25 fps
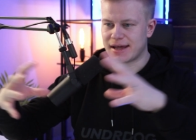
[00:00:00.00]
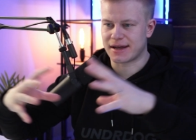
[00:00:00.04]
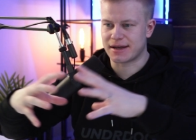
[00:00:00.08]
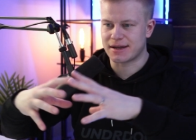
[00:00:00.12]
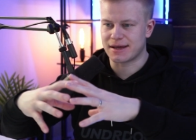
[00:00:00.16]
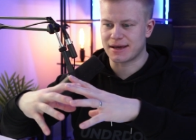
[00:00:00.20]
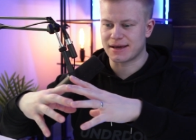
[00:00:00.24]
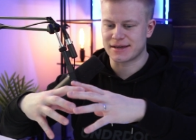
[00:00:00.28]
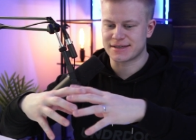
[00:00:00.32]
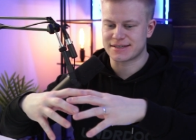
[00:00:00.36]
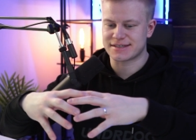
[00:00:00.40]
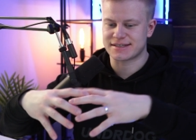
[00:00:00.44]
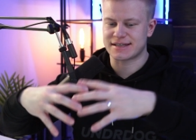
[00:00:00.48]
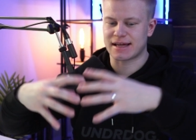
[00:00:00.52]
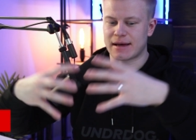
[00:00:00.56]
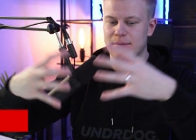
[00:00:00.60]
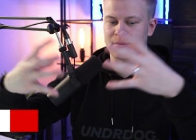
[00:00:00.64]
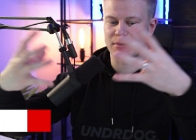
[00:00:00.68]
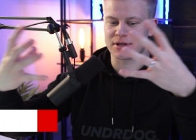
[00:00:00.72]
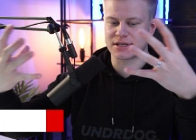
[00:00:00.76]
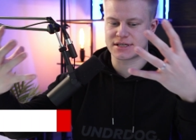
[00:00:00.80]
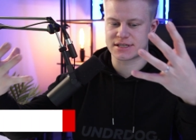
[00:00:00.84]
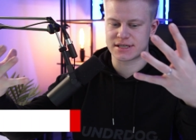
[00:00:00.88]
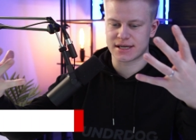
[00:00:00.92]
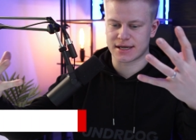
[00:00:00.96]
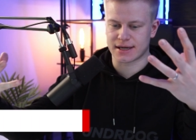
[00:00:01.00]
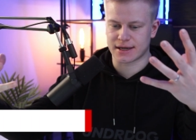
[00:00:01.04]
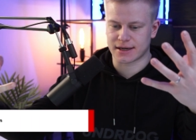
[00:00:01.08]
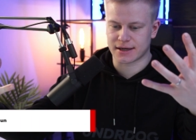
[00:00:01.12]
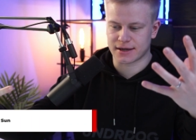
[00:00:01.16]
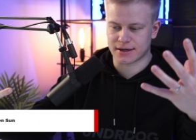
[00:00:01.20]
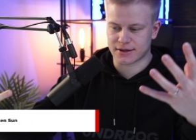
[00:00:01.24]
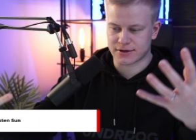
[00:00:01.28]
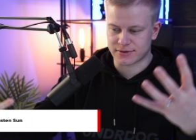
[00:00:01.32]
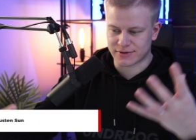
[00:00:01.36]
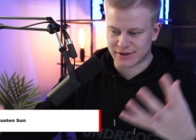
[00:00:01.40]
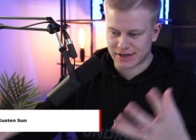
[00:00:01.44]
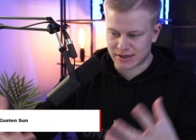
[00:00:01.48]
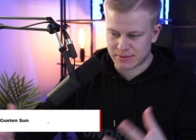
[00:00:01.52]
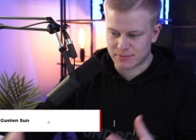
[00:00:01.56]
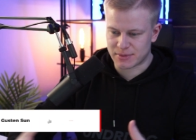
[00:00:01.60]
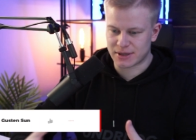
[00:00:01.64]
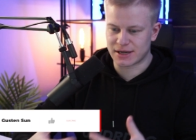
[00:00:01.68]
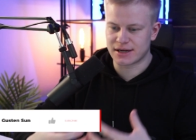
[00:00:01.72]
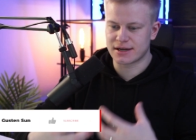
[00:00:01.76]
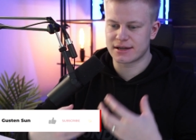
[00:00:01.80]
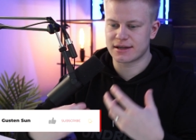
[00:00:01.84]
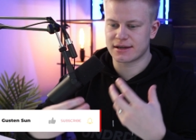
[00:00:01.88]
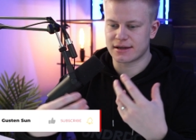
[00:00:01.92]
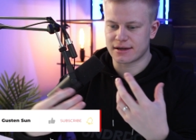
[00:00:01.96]
and establishing
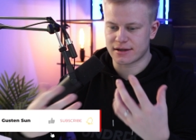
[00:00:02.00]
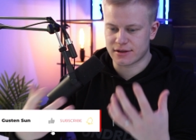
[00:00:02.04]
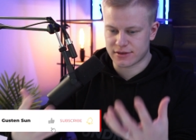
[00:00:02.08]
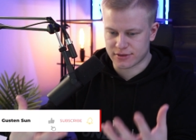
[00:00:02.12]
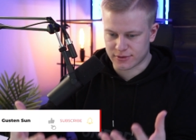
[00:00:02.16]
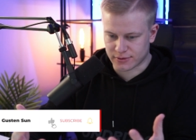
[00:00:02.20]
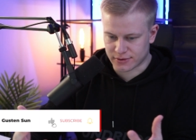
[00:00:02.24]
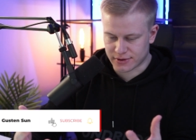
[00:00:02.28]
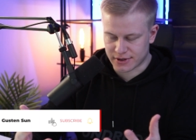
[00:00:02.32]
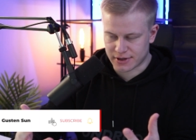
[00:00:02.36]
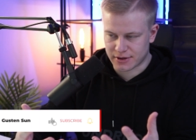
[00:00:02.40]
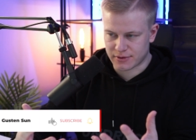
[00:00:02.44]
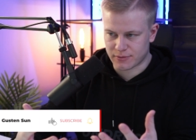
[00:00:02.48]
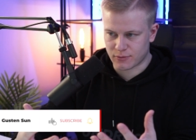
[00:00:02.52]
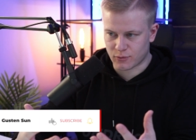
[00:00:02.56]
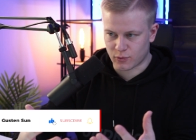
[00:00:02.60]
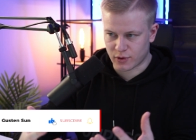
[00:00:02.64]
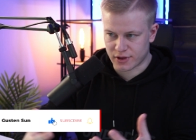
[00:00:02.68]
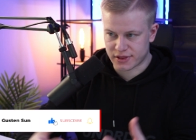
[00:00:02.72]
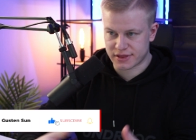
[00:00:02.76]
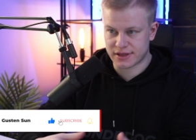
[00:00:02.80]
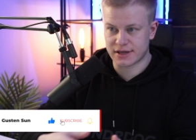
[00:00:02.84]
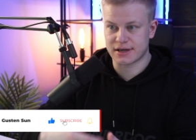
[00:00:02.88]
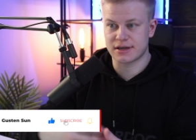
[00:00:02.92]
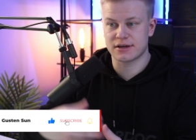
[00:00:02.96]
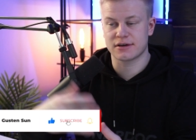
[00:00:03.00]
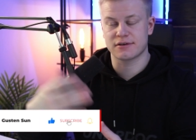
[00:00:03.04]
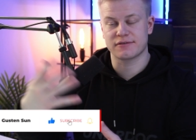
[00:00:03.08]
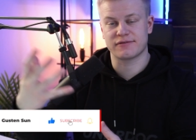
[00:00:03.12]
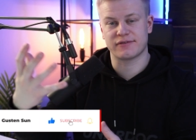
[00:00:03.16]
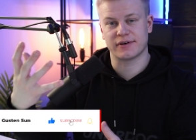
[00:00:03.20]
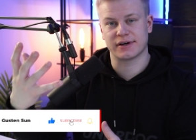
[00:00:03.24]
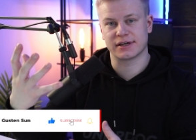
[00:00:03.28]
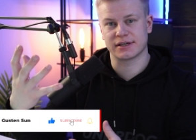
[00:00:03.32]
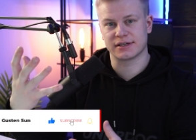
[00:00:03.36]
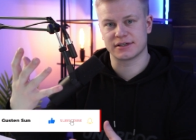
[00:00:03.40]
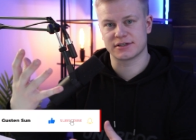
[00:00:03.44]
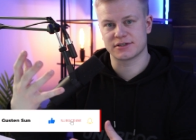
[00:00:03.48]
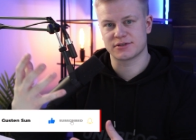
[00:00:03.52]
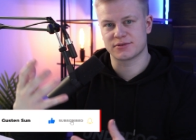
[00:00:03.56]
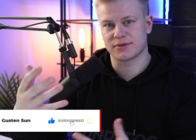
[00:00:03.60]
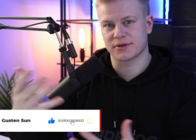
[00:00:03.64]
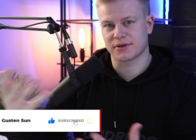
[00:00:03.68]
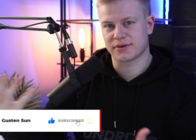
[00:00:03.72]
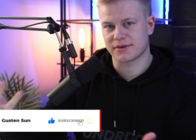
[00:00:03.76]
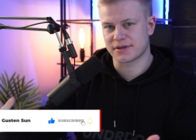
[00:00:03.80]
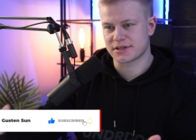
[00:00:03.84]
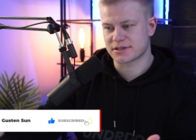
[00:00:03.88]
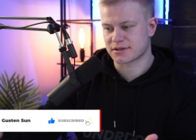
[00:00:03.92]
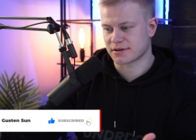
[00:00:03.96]
credibility and authority within your funnels to
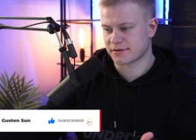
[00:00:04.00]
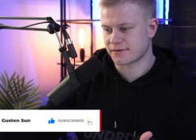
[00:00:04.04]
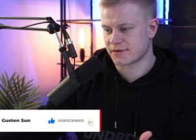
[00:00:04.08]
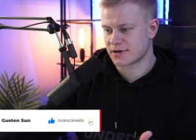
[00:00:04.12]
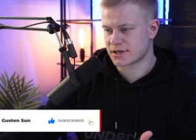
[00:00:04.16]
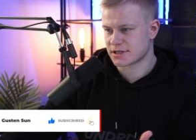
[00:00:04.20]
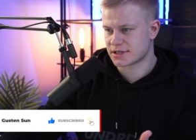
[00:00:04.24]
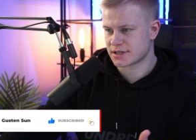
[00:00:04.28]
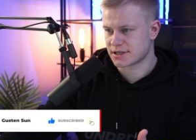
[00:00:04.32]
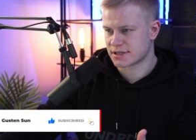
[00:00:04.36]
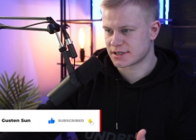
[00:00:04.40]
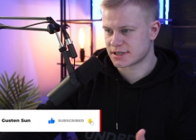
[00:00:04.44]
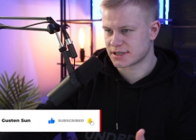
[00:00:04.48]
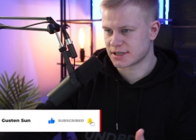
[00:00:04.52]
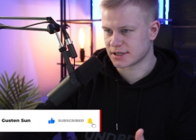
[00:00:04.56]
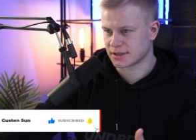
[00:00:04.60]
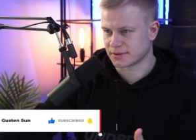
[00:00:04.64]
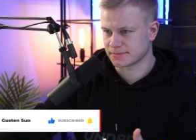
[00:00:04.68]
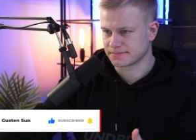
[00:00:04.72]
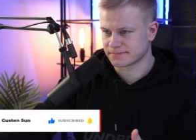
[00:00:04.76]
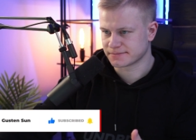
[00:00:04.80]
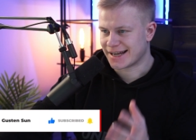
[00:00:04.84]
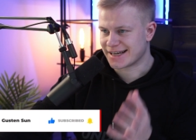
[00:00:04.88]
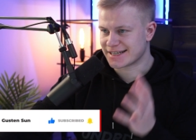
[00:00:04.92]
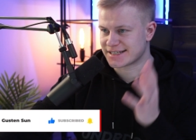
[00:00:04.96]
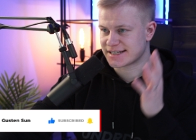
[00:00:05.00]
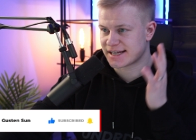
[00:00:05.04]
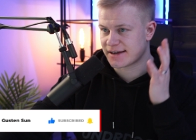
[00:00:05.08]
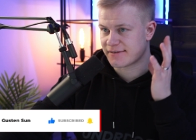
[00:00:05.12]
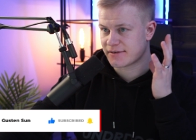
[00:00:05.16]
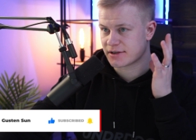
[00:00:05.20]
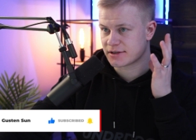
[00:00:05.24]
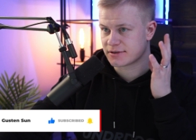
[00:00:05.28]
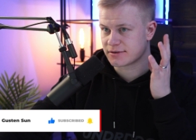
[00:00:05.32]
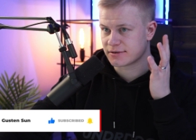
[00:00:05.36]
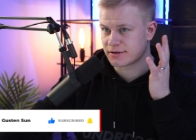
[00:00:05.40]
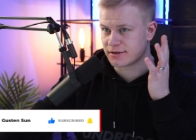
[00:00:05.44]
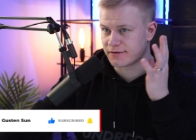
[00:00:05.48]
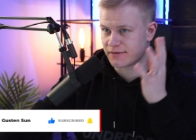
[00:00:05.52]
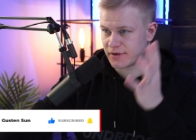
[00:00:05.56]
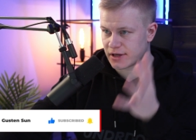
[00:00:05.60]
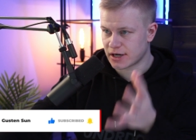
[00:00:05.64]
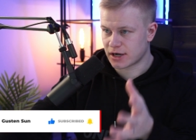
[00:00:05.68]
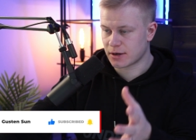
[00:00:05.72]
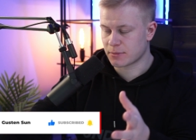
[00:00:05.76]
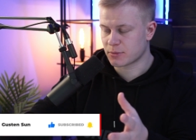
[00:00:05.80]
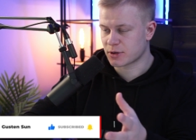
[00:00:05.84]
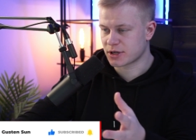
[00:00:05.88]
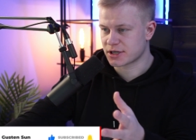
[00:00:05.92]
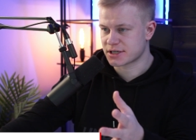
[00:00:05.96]
increase conversions. So let's dive into the
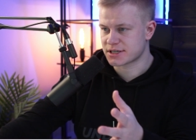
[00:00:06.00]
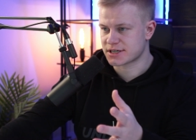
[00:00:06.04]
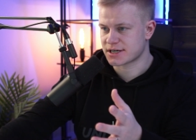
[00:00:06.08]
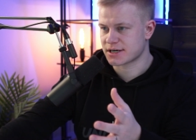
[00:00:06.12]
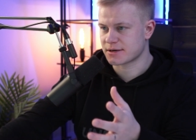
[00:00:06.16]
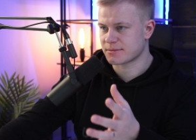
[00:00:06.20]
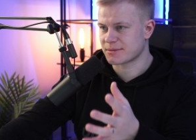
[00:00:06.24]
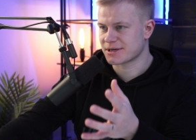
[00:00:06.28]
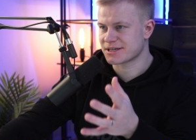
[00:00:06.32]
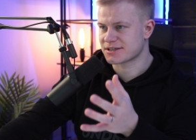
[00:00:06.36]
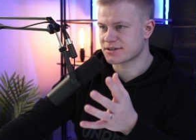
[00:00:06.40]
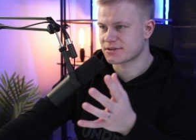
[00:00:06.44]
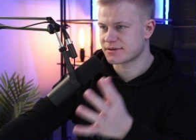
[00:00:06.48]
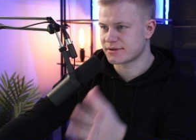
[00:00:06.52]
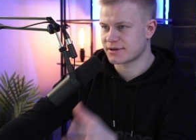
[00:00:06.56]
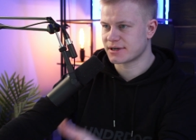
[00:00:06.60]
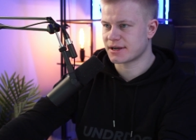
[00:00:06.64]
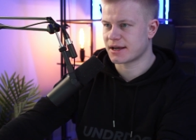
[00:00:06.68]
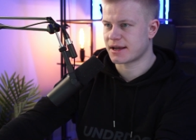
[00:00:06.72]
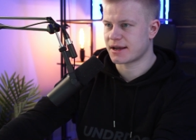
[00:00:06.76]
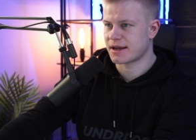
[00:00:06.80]
video. I'm going to share my screen